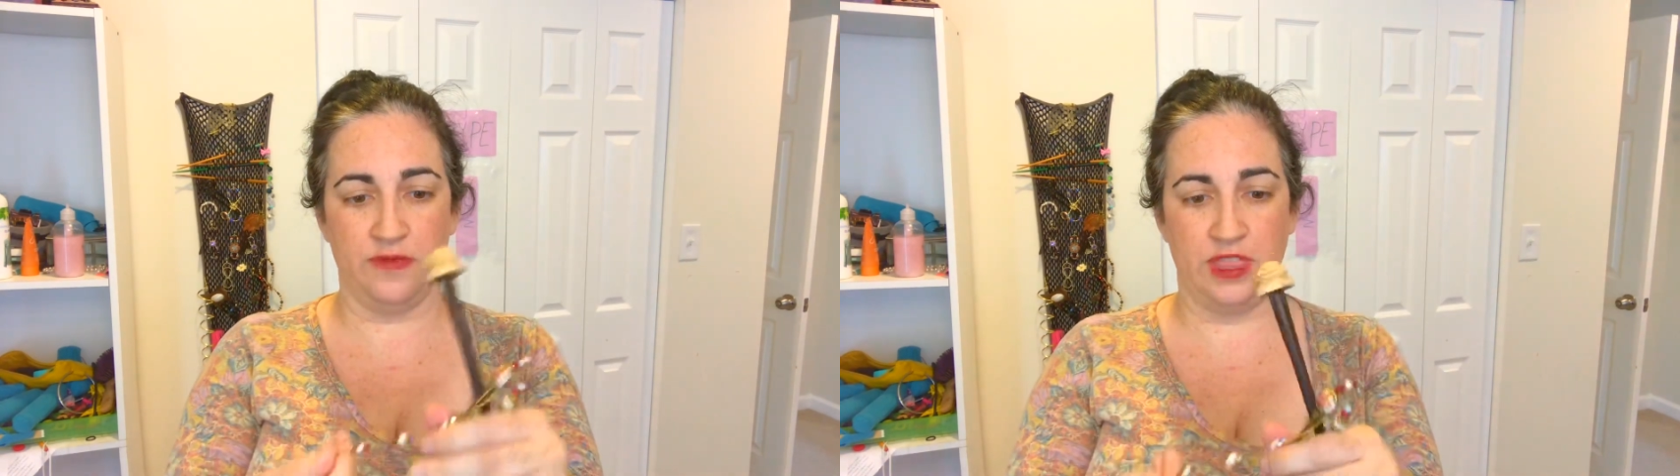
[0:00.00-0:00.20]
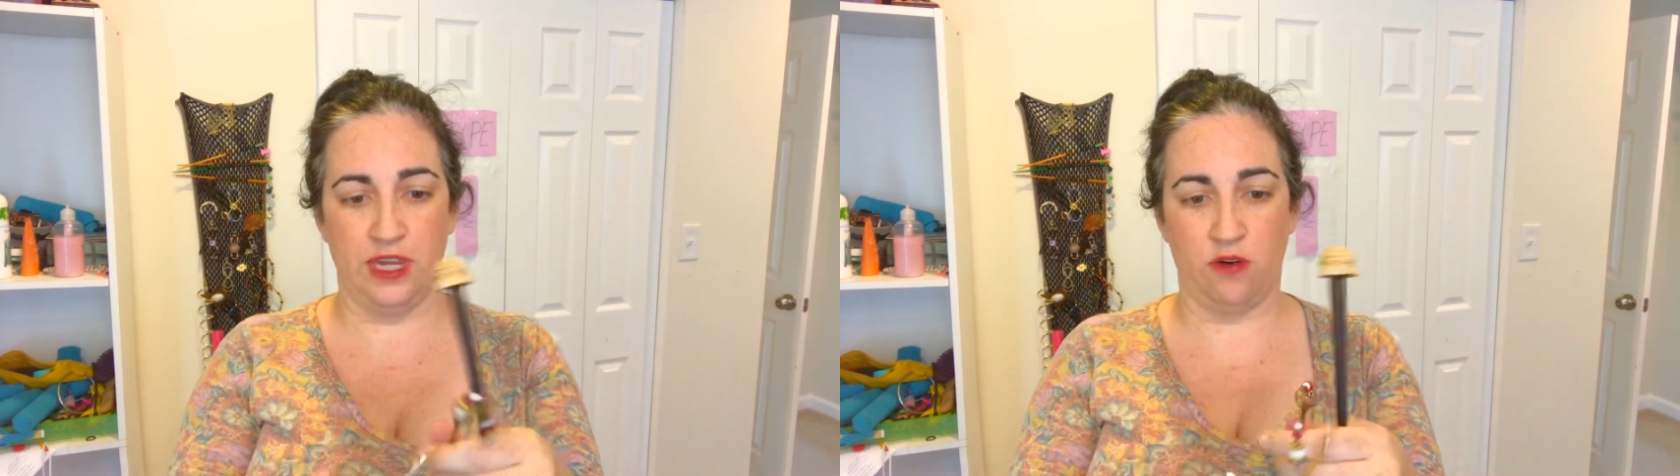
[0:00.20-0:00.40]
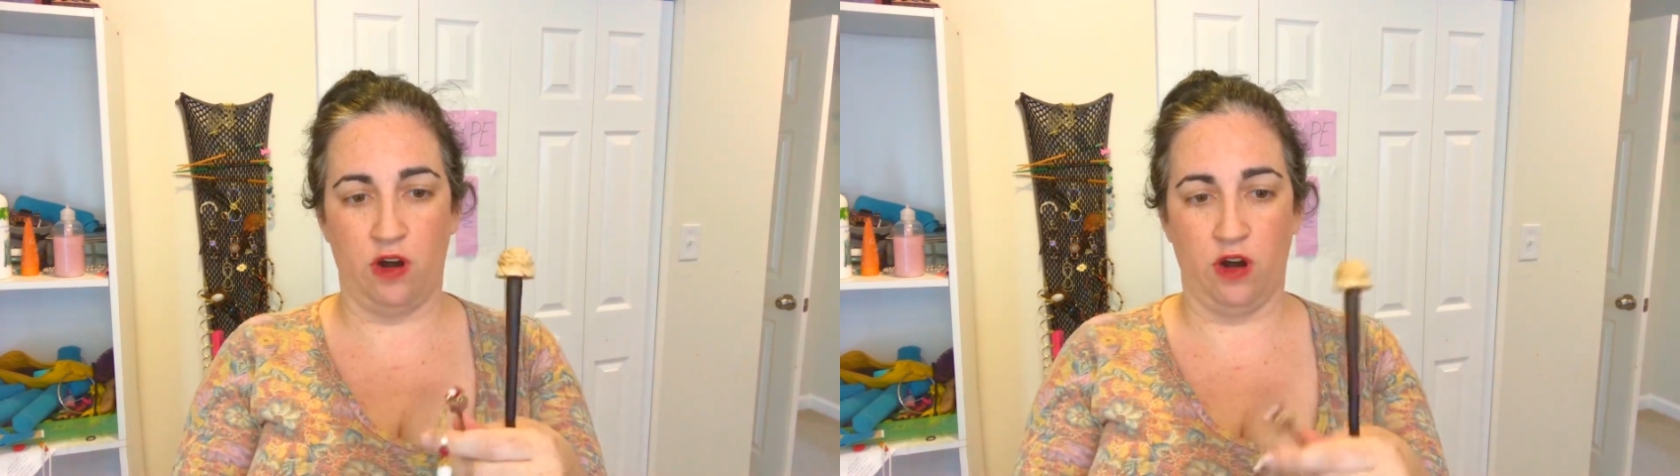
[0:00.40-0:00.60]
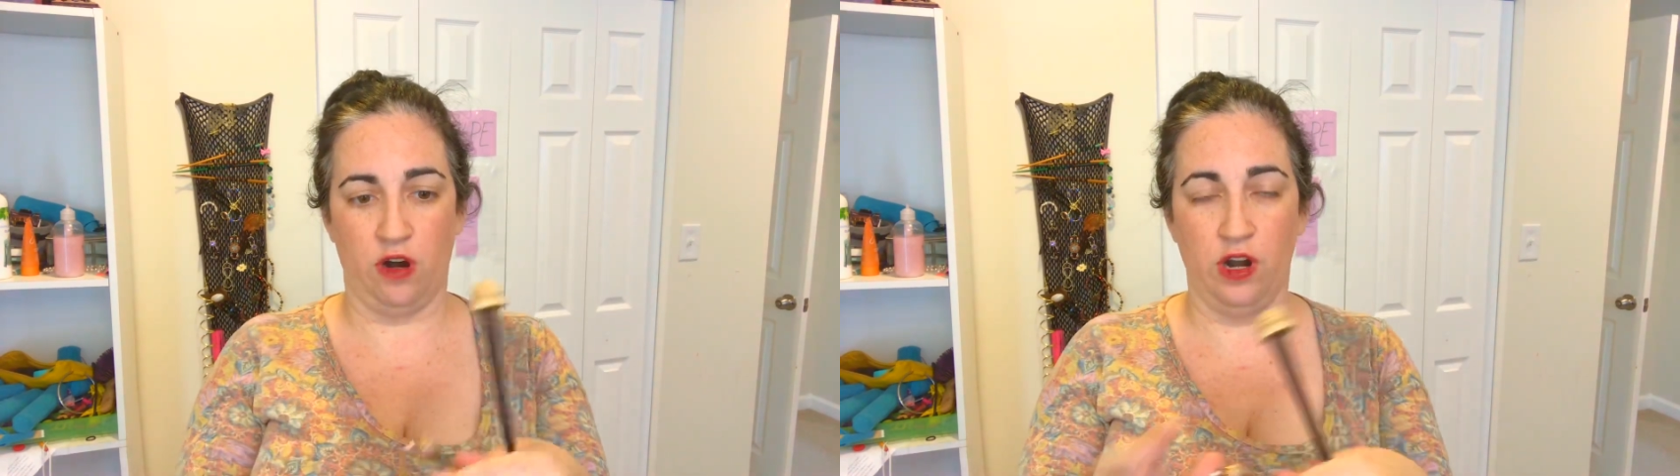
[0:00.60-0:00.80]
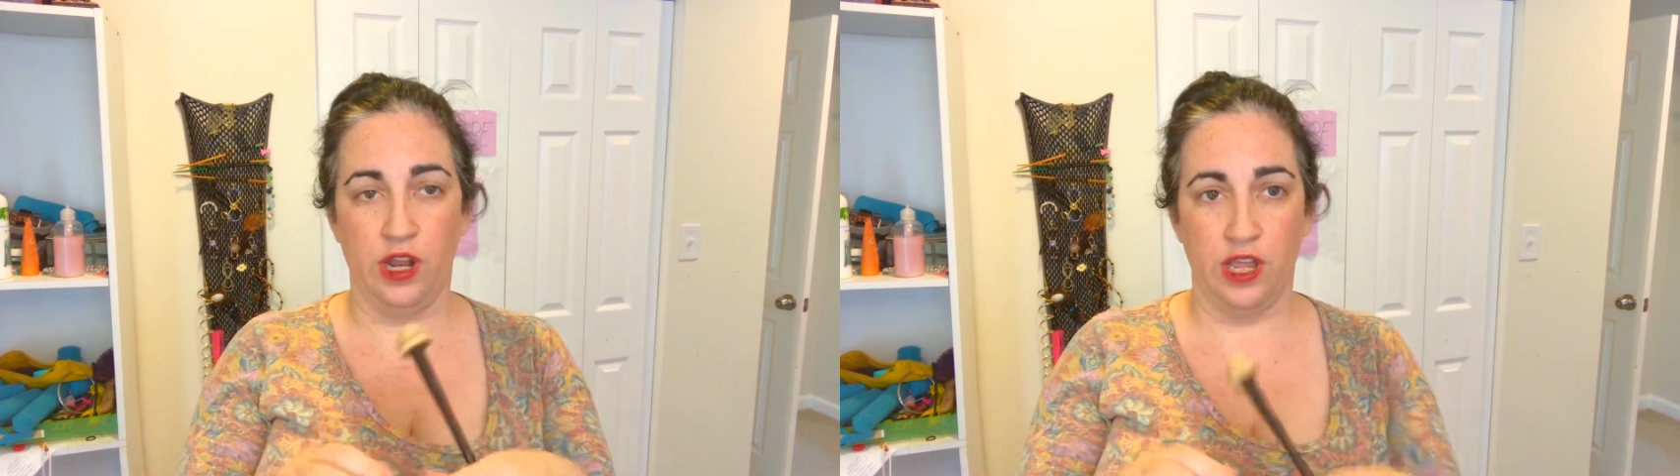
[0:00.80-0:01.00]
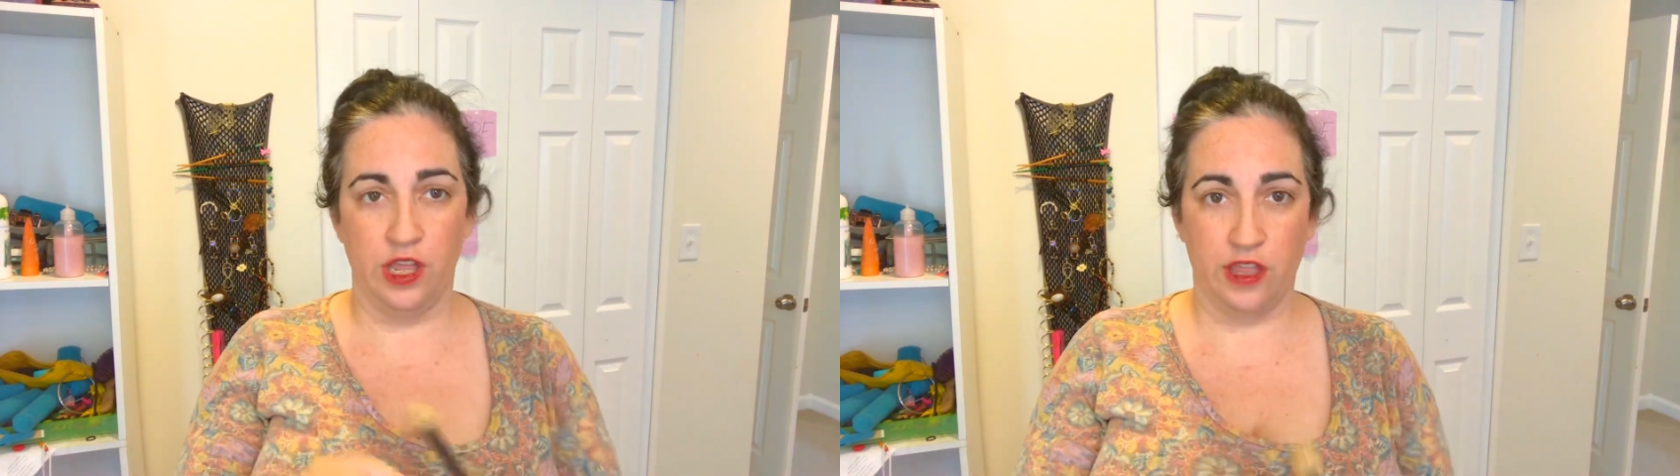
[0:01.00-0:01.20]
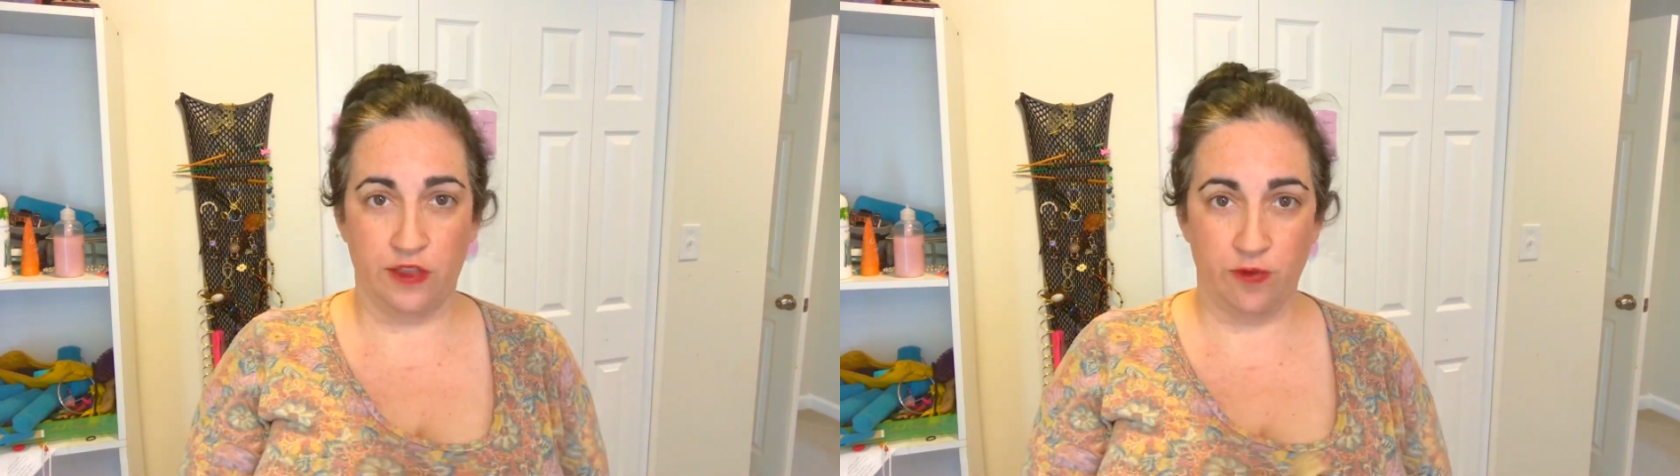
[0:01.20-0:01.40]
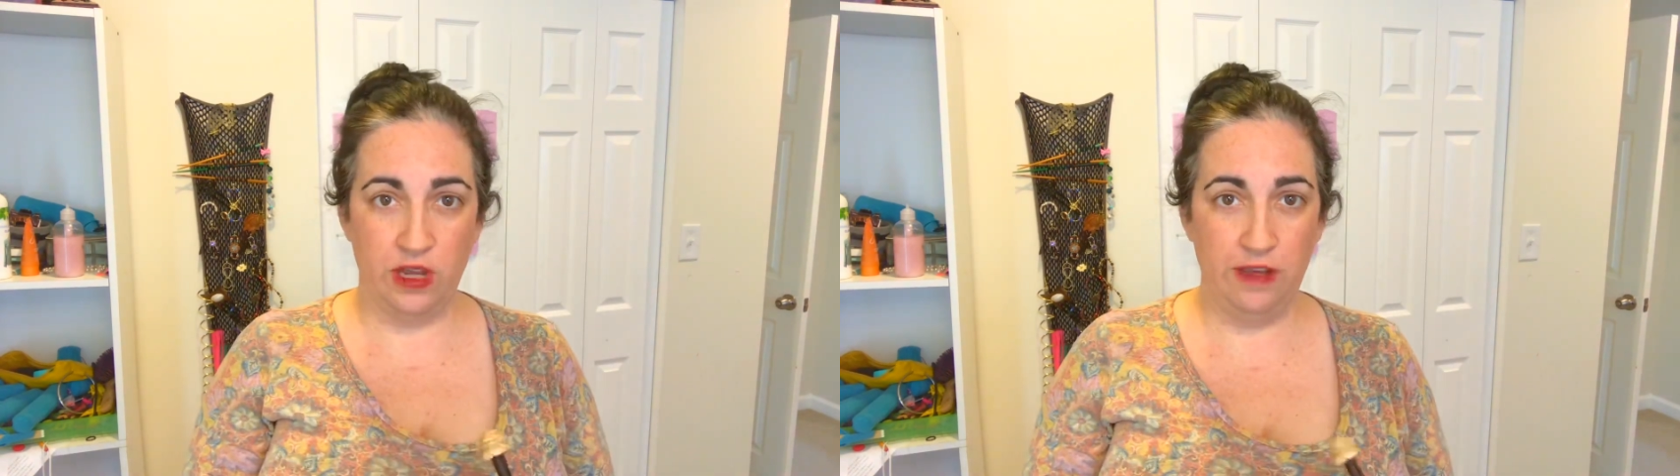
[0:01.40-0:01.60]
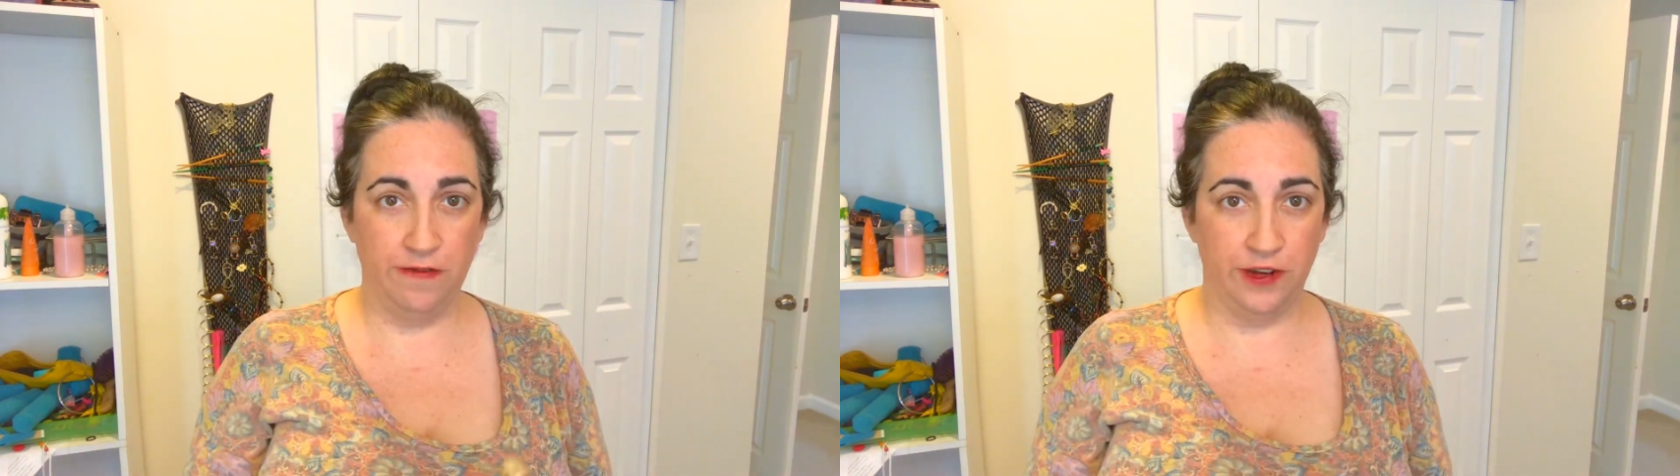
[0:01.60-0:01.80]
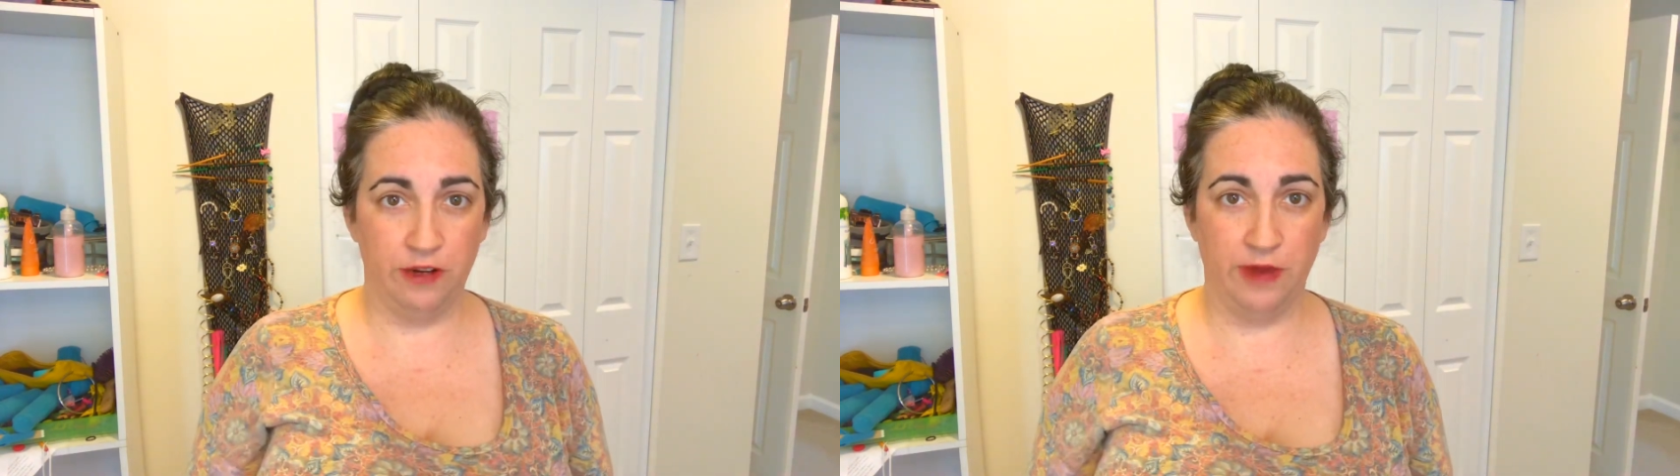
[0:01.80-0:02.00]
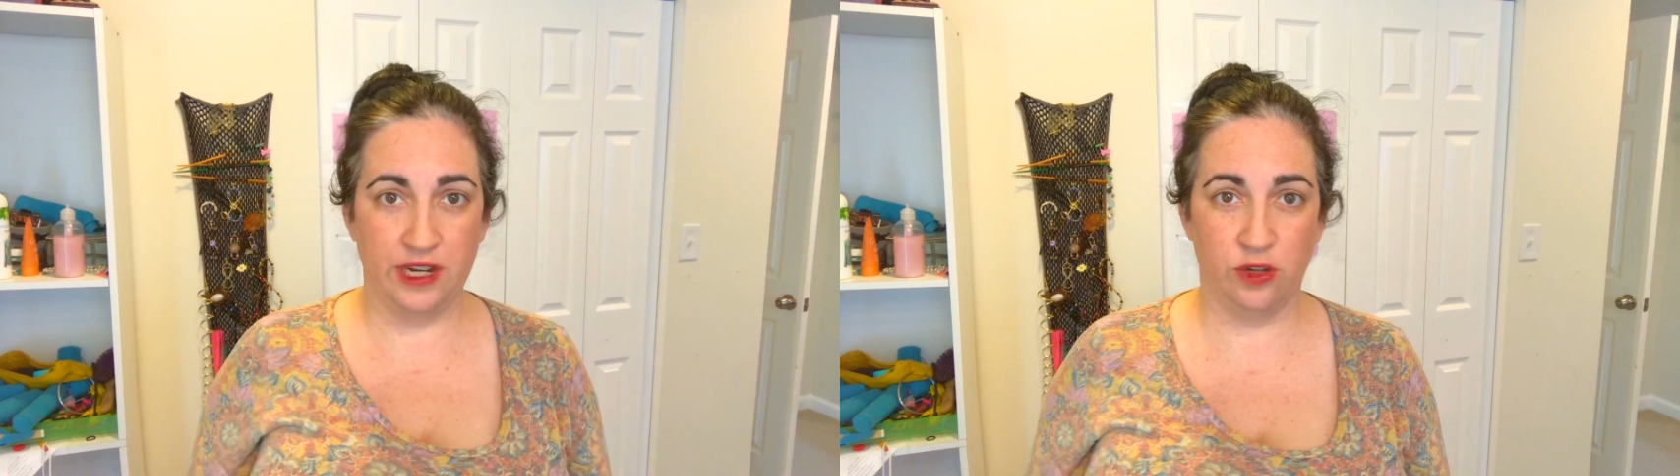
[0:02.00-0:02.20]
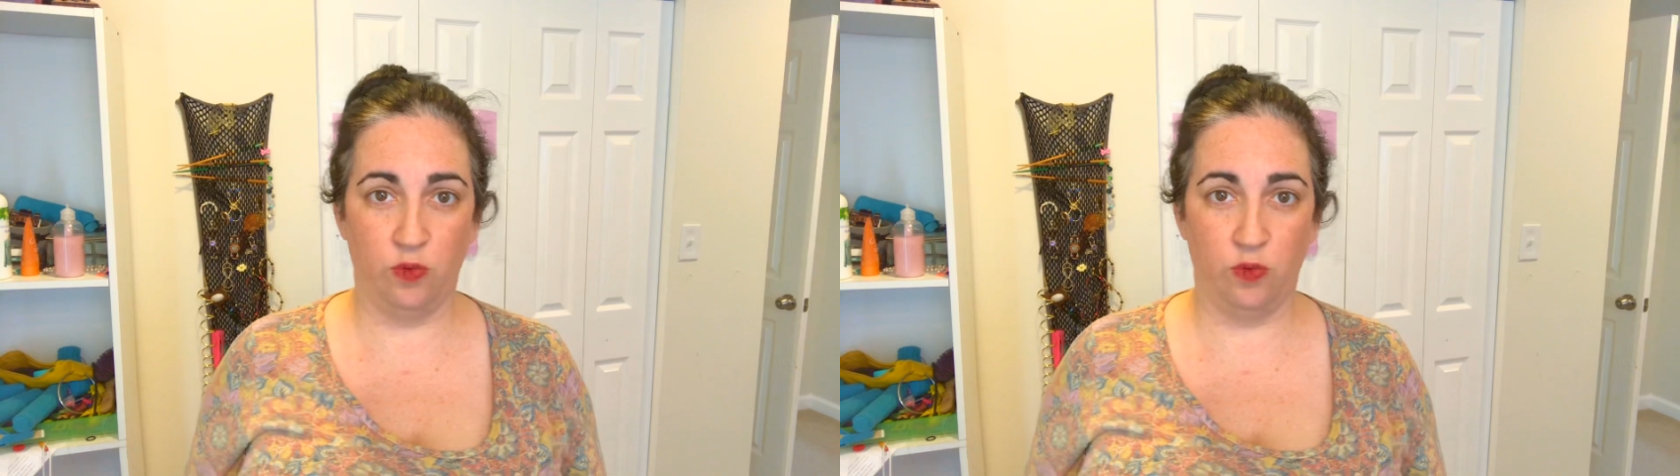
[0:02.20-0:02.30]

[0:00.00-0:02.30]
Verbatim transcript: There are three fundamental